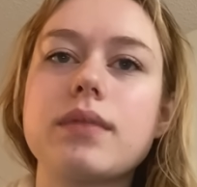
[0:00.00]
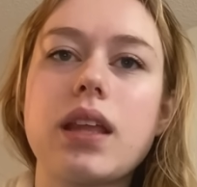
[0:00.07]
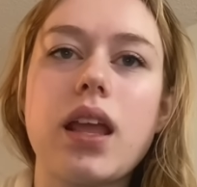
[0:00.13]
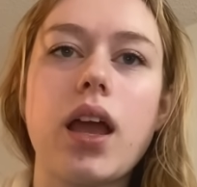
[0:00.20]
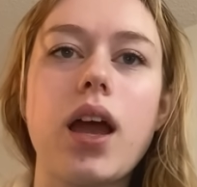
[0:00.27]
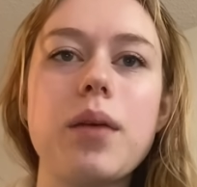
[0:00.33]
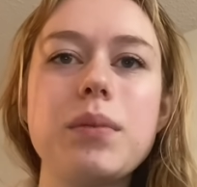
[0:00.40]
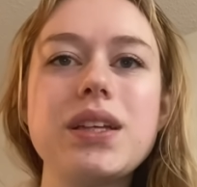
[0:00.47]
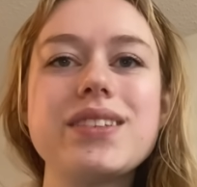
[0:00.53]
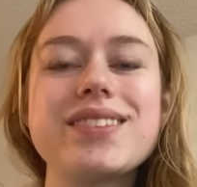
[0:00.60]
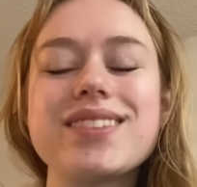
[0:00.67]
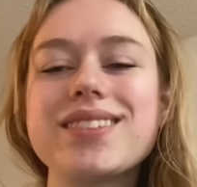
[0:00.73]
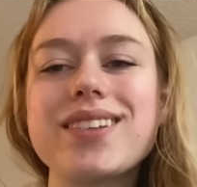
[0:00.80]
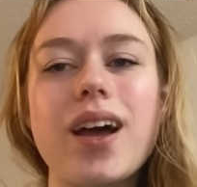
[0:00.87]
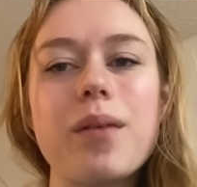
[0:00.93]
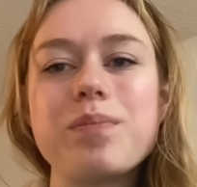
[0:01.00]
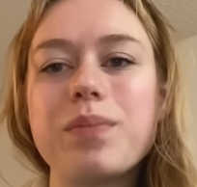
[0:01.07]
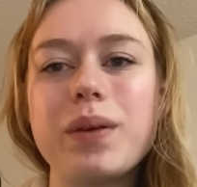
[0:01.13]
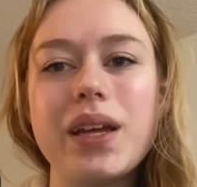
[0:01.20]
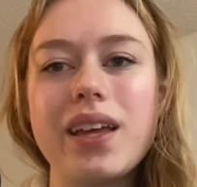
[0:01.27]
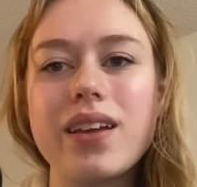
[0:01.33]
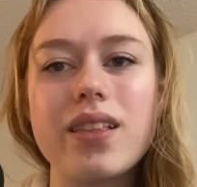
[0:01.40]
I mean, stop
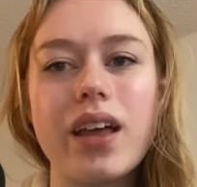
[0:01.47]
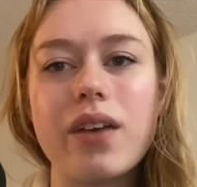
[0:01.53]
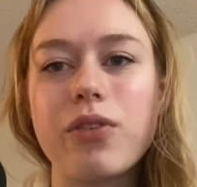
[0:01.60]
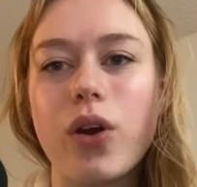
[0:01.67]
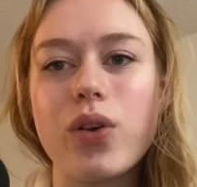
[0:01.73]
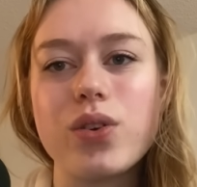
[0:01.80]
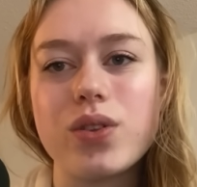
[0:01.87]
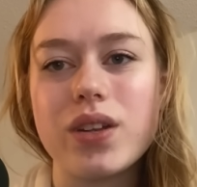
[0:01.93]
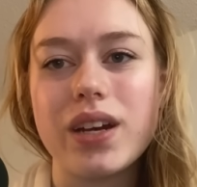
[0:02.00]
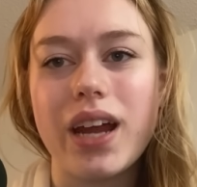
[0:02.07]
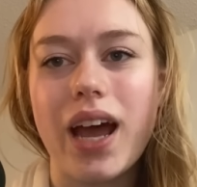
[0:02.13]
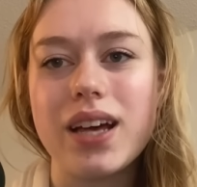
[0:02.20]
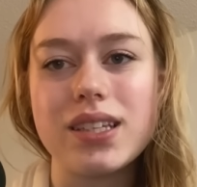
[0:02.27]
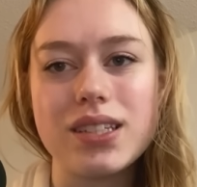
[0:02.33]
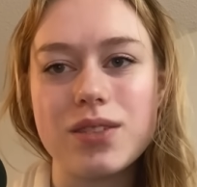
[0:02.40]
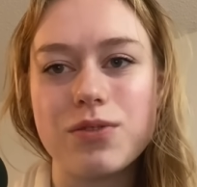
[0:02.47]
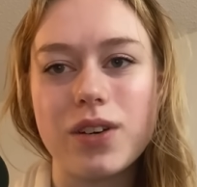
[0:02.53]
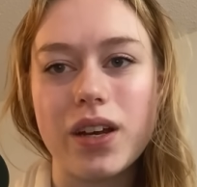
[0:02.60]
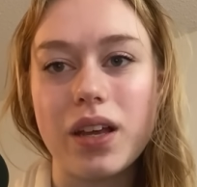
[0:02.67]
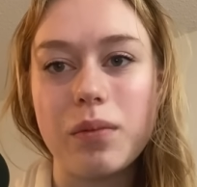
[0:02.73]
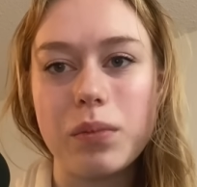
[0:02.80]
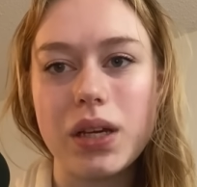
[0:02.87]
making life harder than it has to
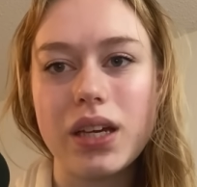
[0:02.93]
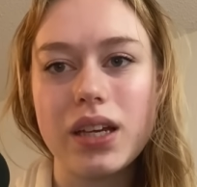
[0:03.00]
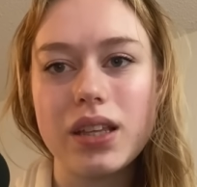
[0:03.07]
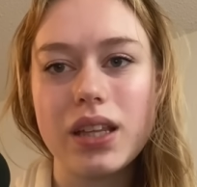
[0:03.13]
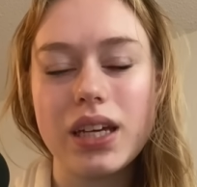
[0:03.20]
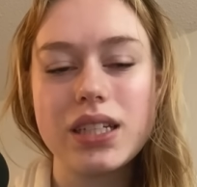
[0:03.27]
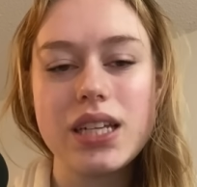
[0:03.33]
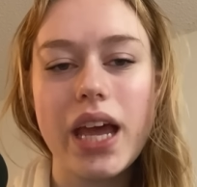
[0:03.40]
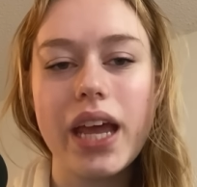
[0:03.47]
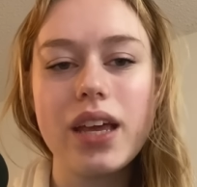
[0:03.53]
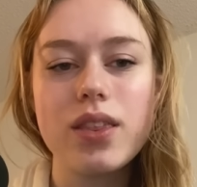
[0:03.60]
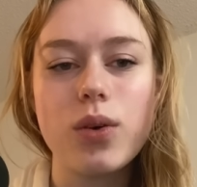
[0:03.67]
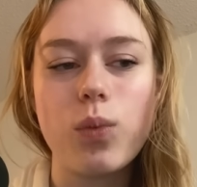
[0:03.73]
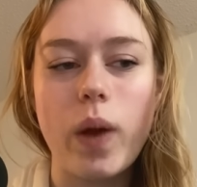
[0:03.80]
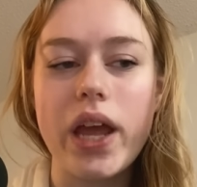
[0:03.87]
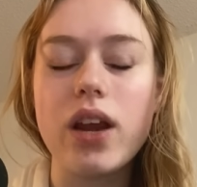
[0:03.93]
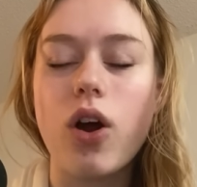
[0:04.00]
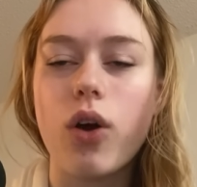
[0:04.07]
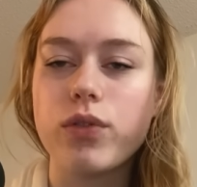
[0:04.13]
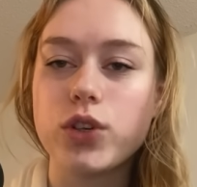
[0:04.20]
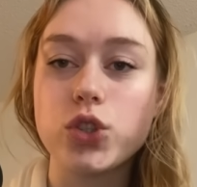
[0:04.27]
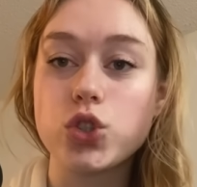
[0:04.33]
fucking be. Like, take the weight
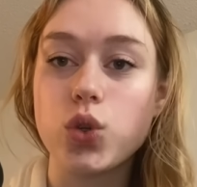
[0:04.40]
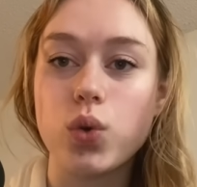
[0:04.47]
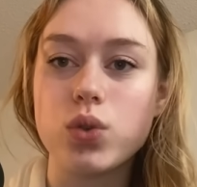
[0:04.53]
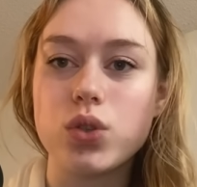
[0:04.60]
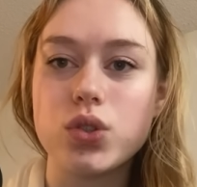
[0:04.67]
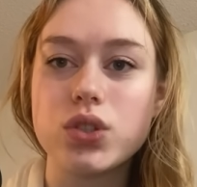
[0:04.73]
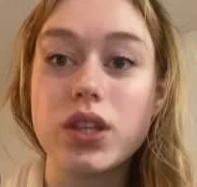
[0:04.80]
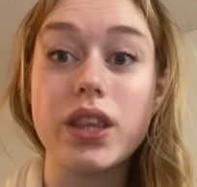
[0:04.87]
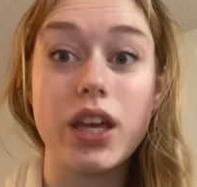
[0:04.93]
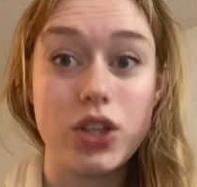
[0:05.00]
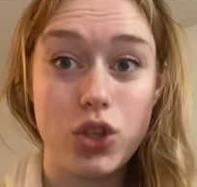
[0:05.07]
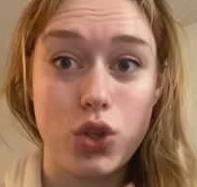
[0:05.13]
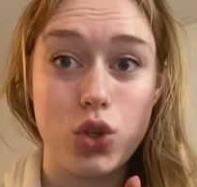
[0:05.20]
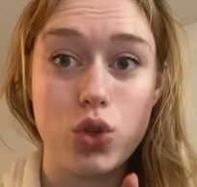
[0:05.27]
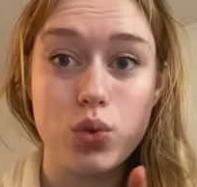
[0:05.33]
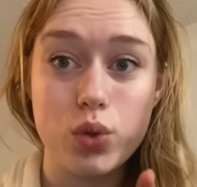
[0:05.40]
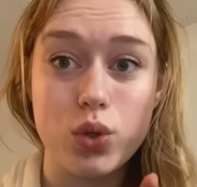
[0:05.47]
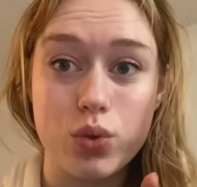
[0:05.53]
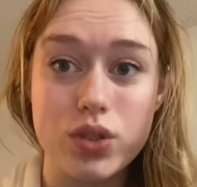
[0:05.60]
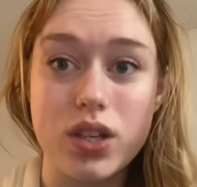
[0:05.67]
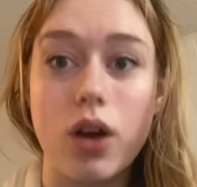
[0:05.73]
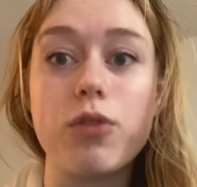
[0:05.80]
off your shoulders that you
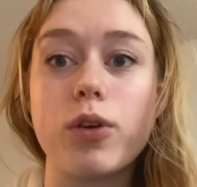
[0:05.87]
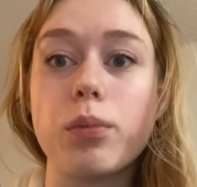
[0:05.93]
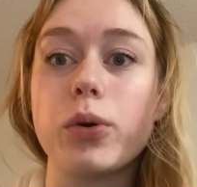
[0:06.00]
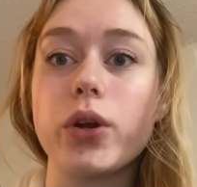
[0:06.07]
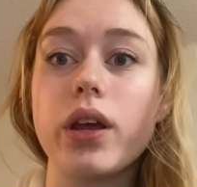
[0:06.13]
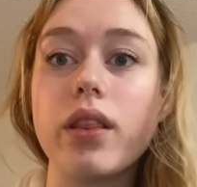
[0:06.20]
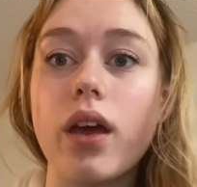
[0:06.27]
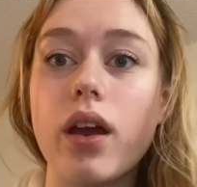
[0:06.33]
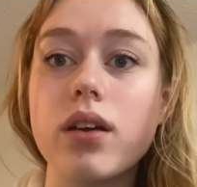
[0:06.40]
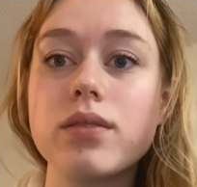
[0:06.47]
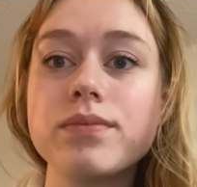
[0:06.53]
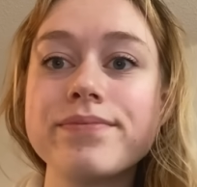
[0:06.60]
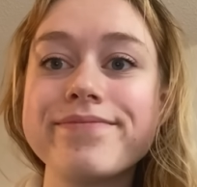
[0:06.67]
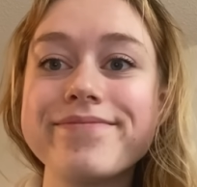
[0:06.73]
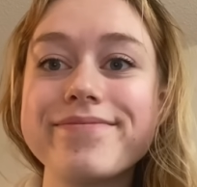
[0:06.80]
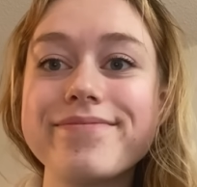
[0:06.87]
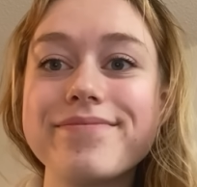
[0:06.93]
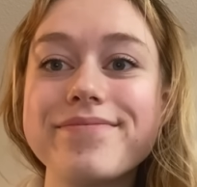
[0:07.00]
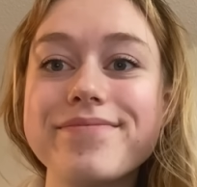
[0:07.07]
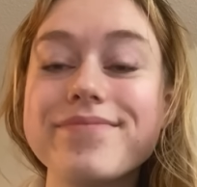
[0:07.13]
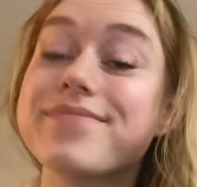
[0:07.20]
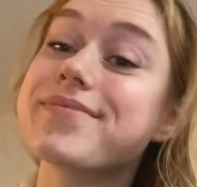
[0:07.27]
yourself are putting there.
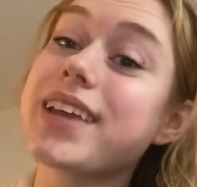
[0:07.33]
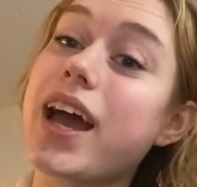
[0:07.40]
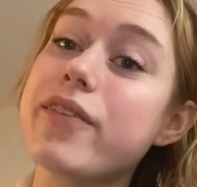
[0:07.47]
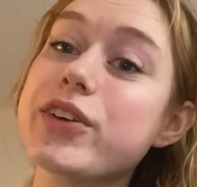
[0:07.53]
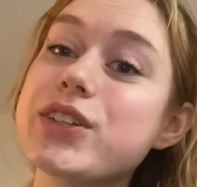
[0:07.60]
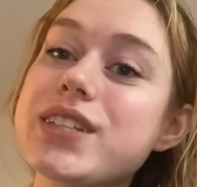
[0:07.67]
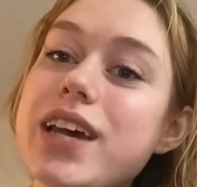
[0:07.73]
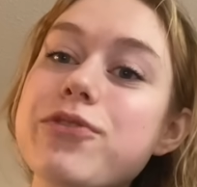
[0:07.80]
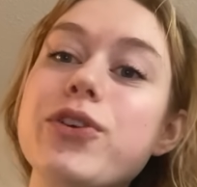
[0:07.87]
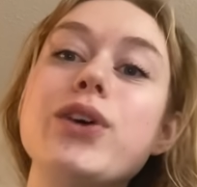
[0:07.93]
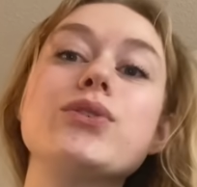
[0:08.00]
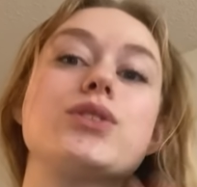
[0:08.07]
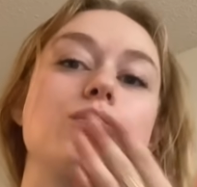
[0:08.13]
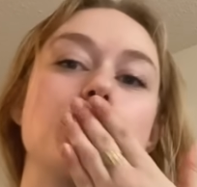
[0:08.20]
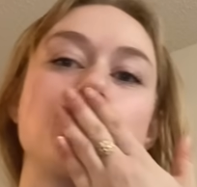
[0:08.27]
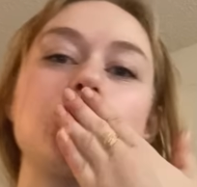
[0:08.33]
Have a good day, folks.